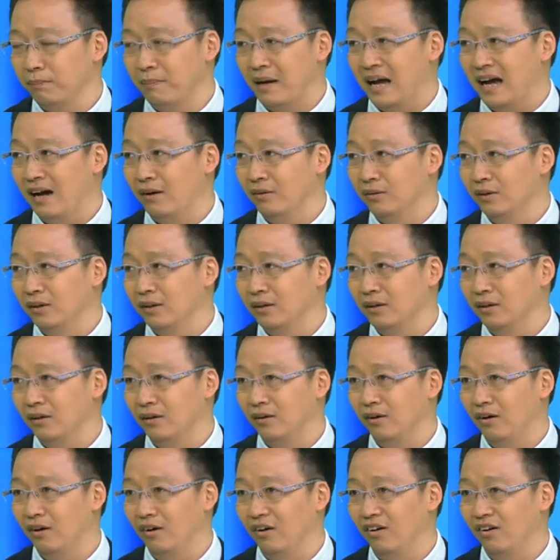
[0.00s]
of power
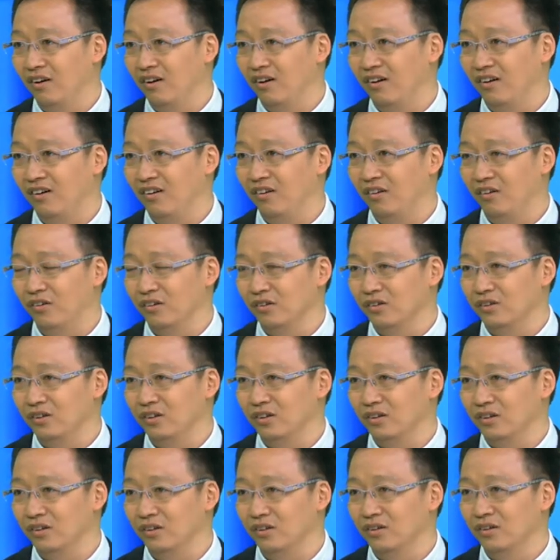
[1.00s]
or
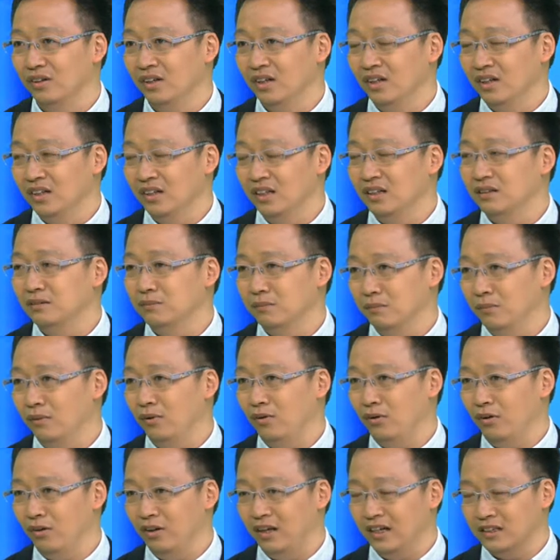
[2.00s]
you know, it's
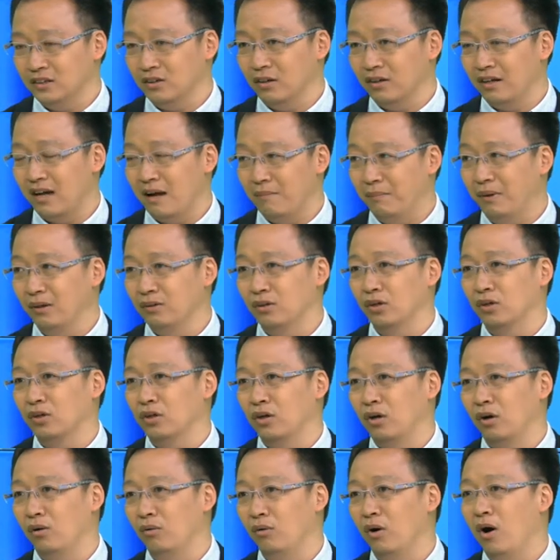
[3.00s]
more or less talking about the
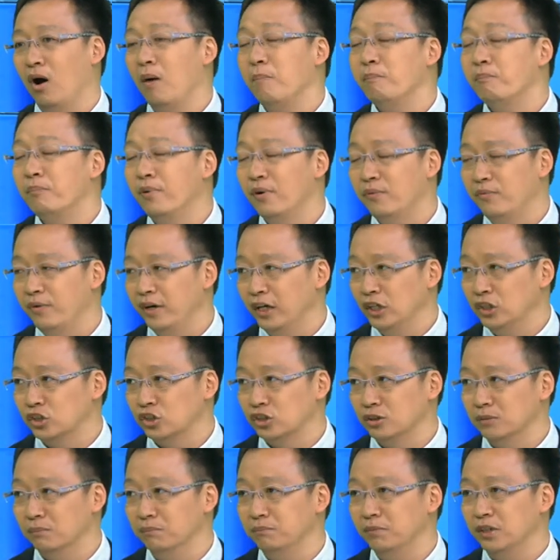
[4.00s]

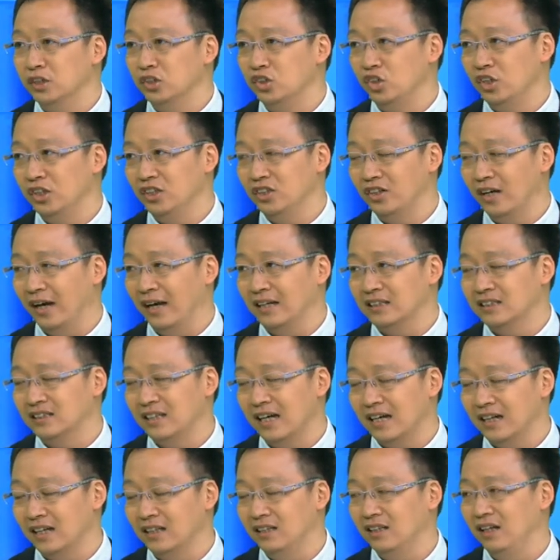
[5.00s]
cooperation between the
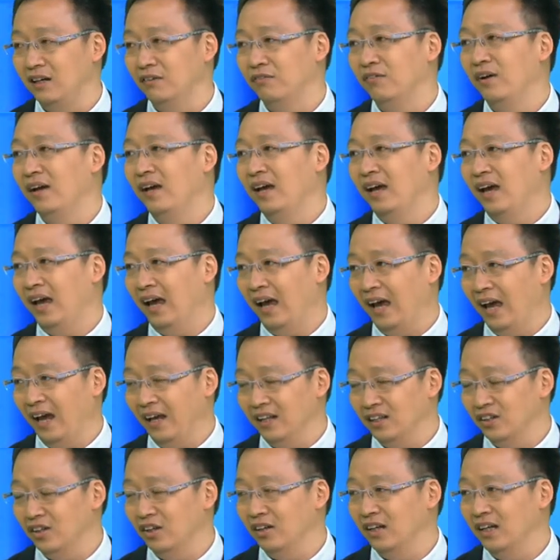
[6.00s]
executive
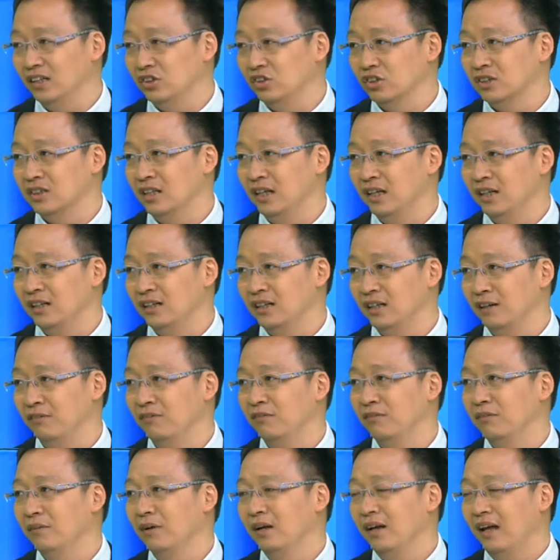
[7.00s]
and the
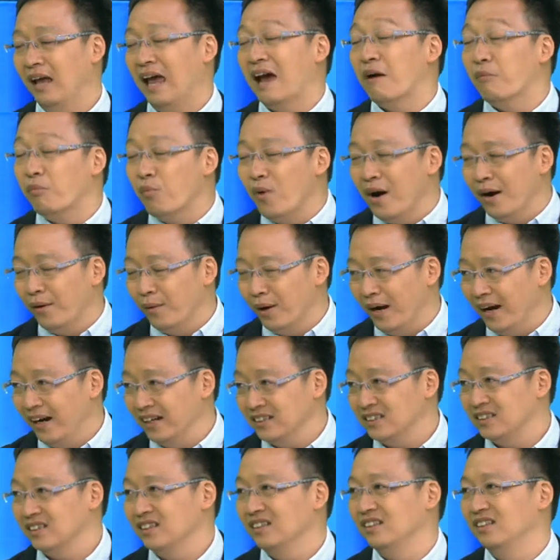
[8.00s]
legislative, as well
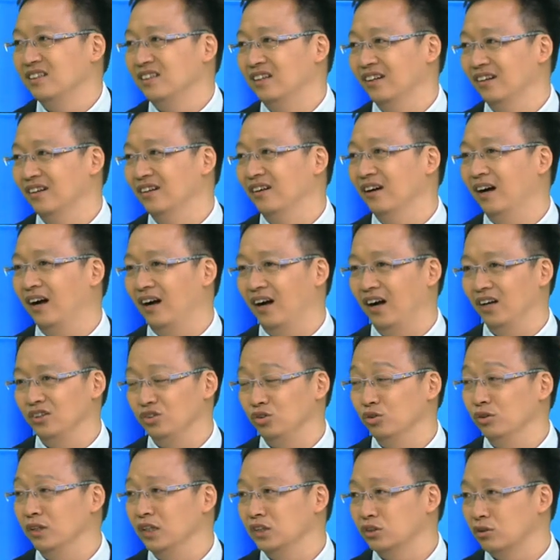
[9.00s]
as the
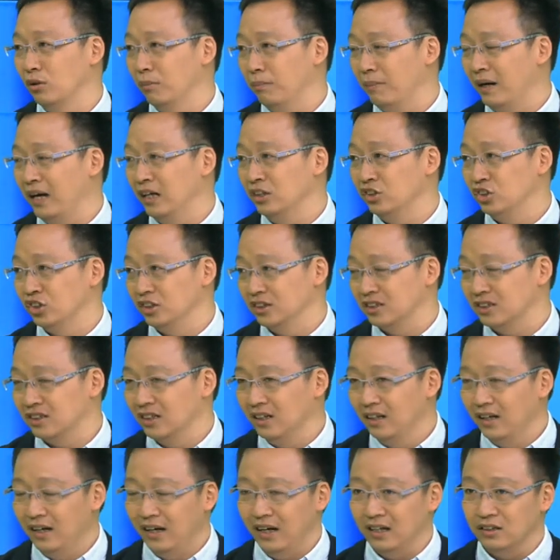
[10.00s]
judicial branches.
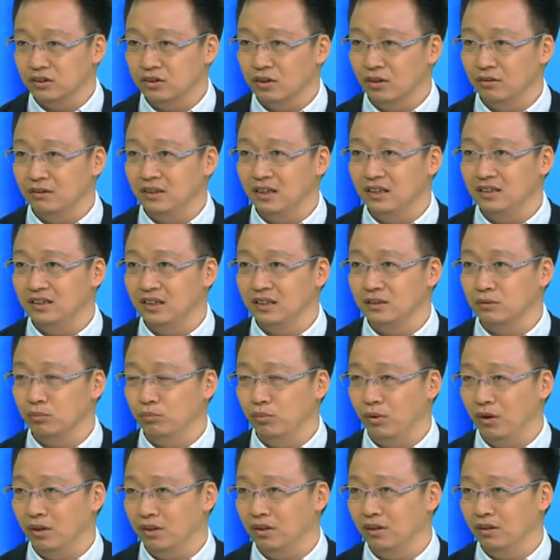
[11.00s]
Exactly. And so this is
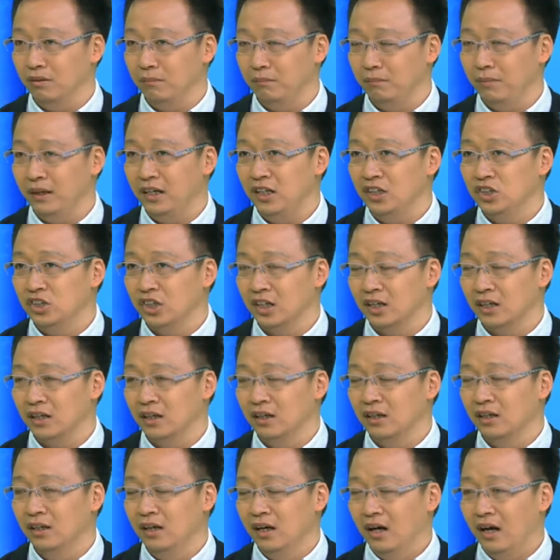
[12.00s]
what
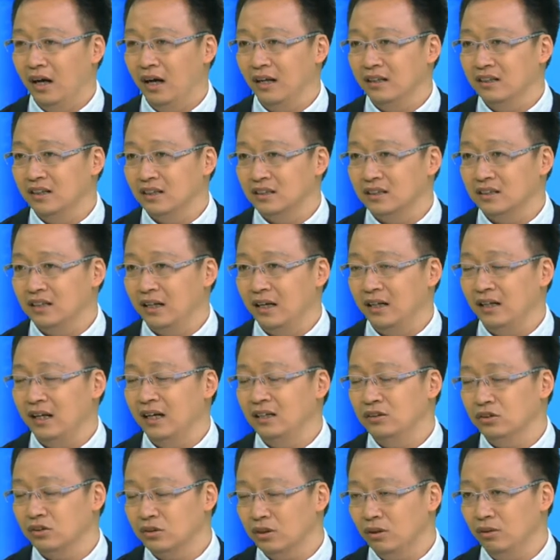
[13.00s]
Beijing
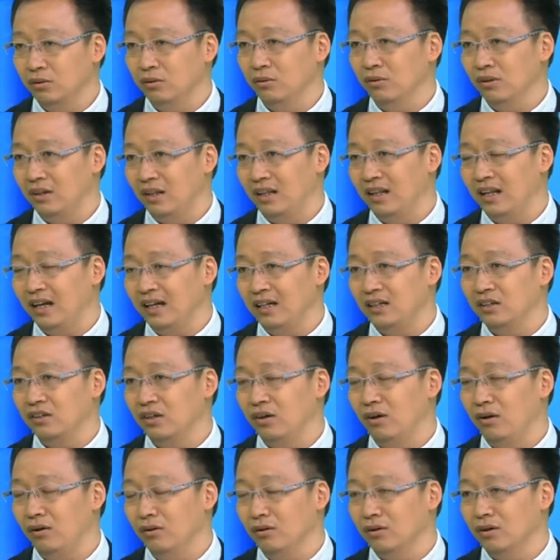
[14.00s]
understands. And so, like
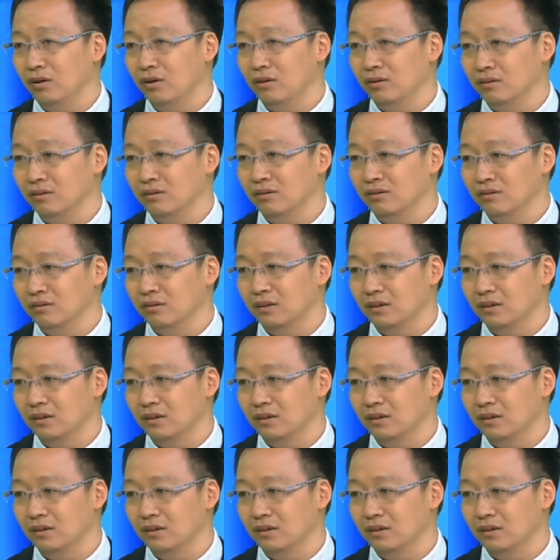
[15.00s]
the Hong Kong,